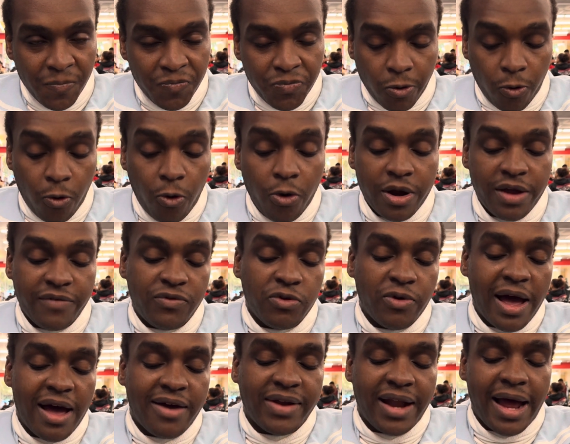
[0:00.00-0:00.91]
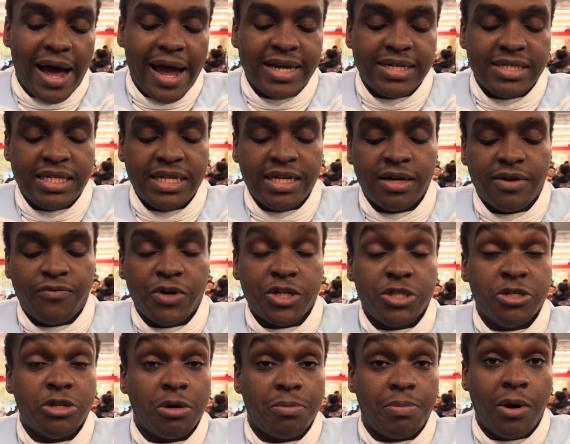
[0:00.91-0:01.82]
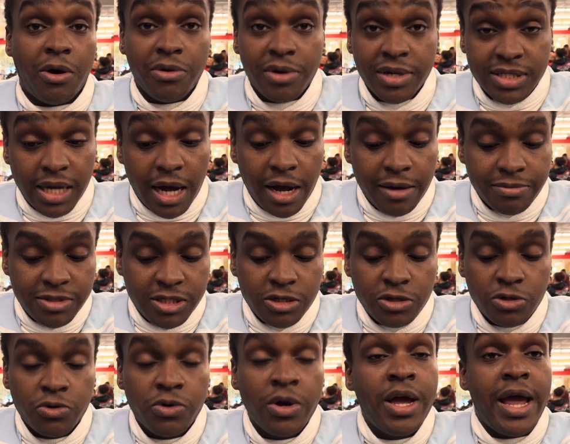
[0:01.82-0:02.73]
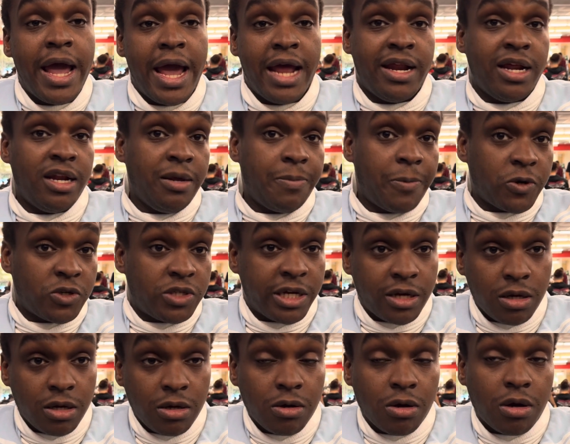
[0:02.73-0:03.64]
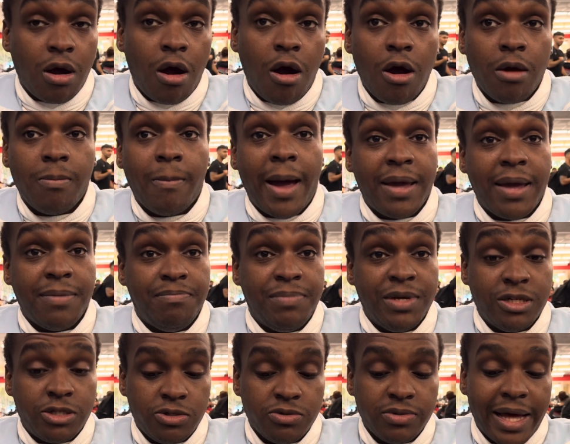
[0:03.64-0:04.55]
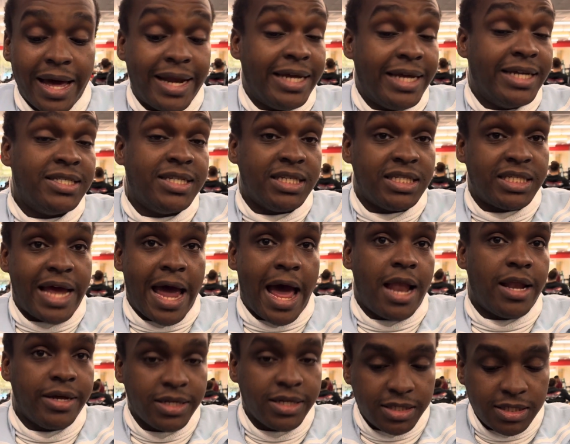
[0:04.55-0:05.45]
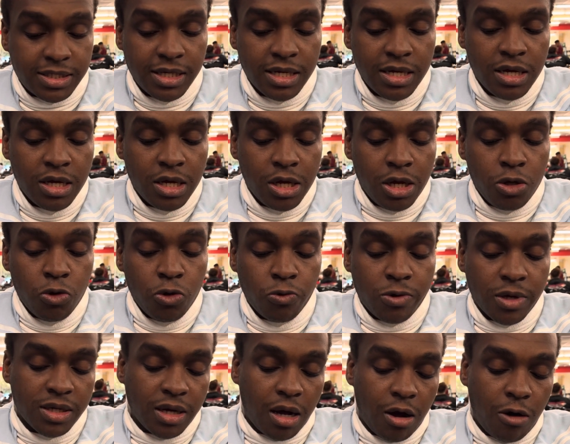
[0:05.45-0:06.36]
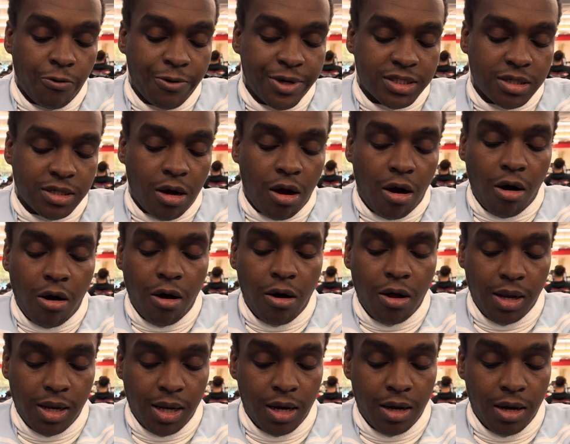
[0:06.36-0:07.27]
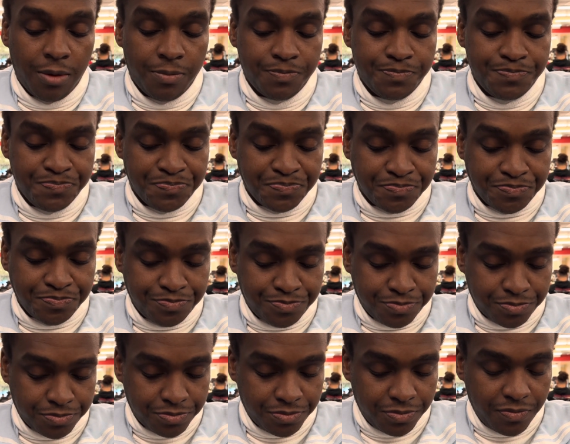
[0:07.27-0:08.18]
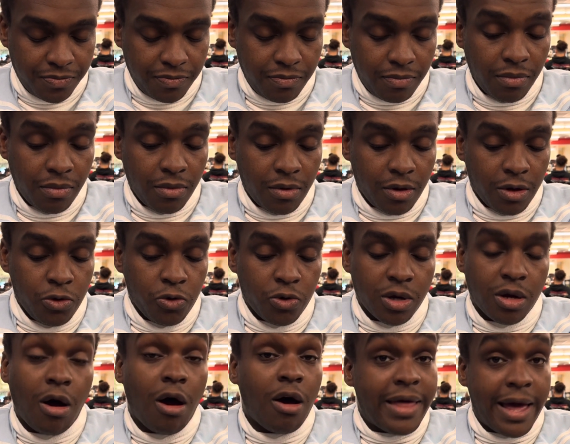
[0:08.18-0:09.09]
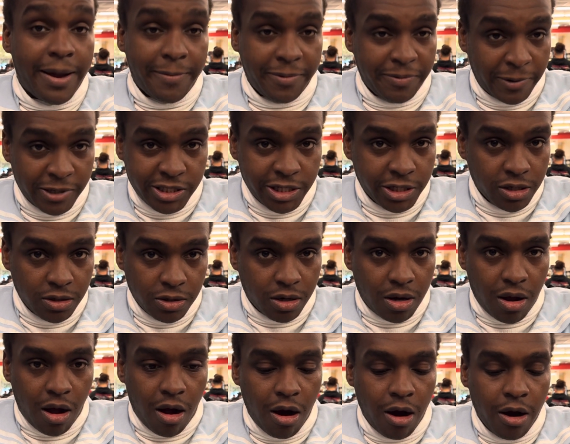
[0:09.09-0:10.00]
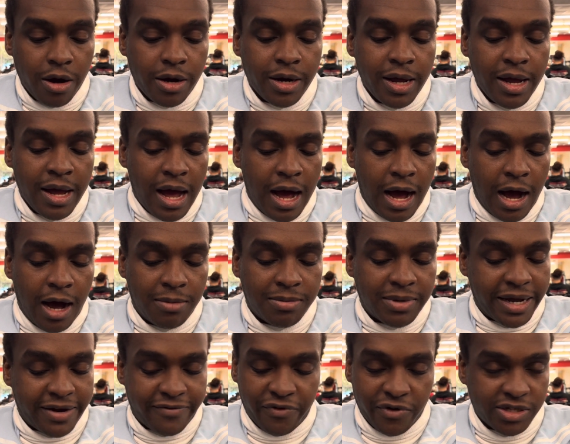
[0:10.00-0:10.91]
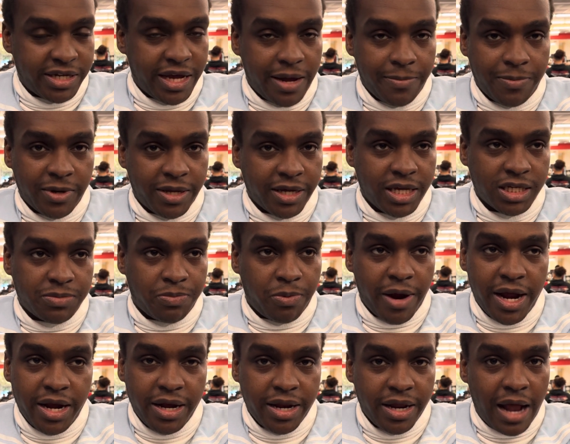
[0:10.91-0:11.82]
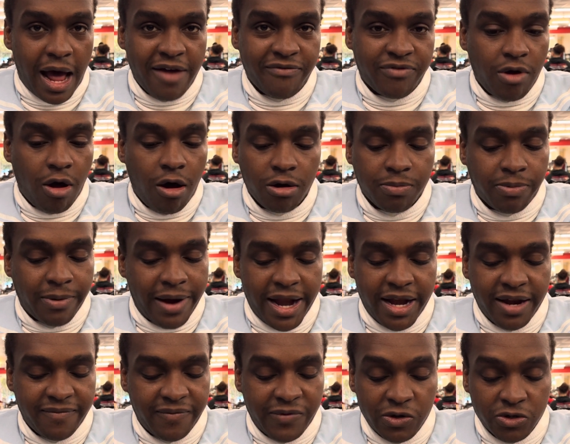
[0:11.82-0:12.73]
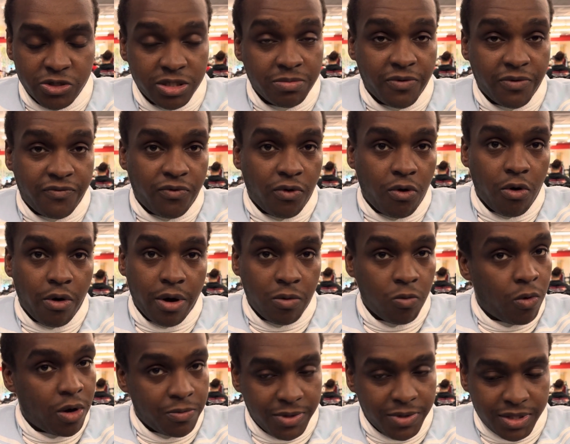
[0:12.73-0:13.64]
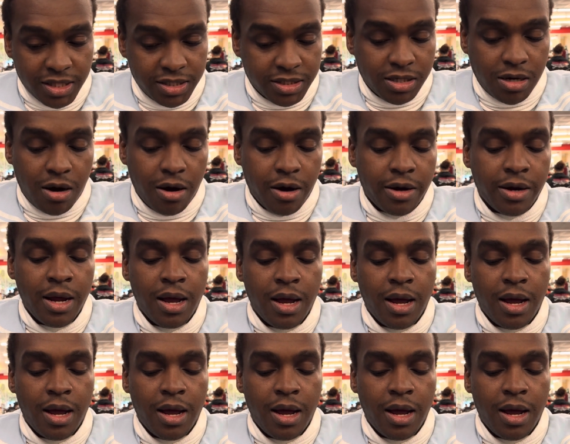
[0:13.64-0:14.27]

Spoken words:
or if you have an idea of what your opponent's up to and any particular card might beat you that isn't Talents, you can always call that particular card. Like for example, against Branded, I've called Branded Fusion before and won with this card.